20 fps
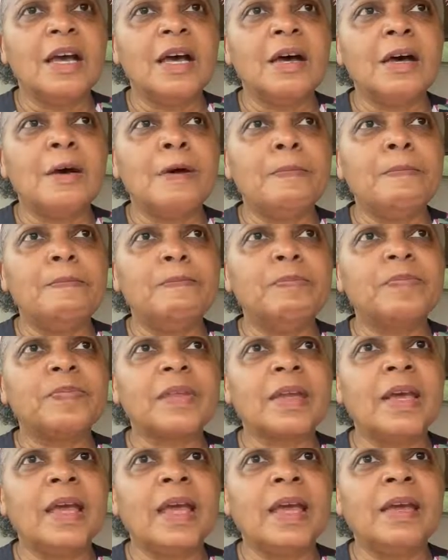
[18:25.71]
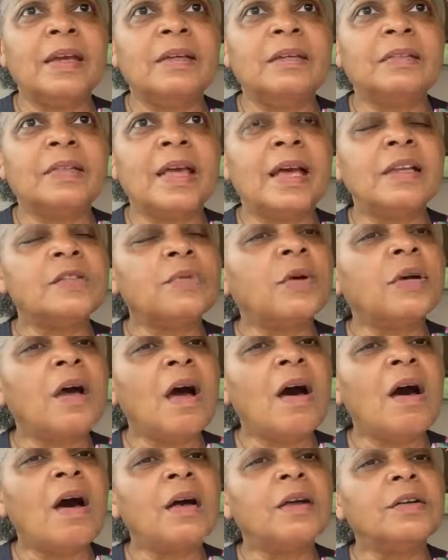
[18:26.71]
Um, and that's what
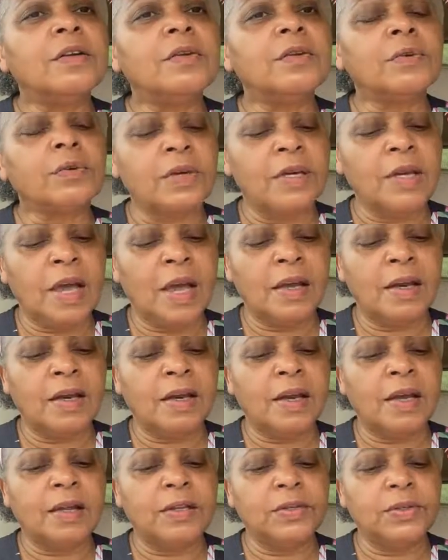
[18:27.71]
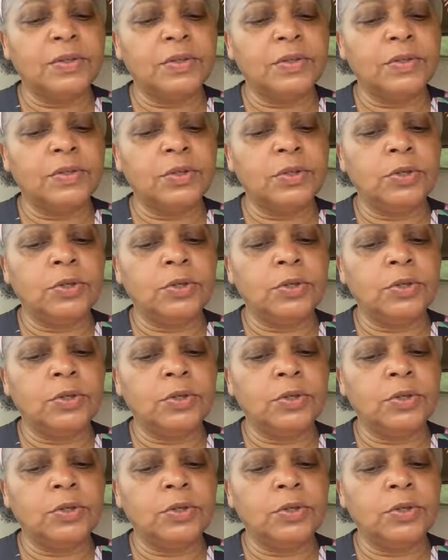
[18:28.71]
God created us